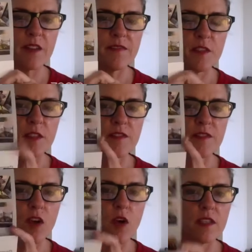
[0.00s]
food for
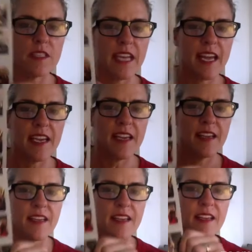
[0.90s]
the whole day,
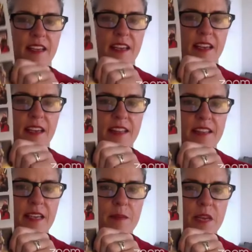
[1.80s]
and
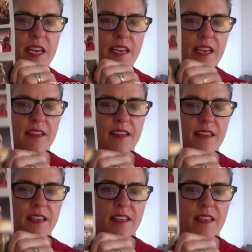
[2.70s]
them eating,
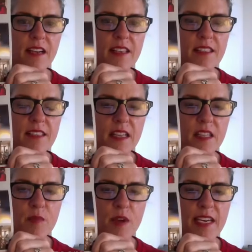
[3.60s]
and then us
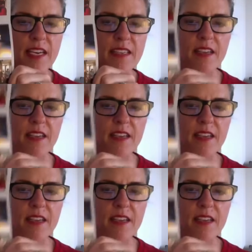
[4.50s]
celebrating,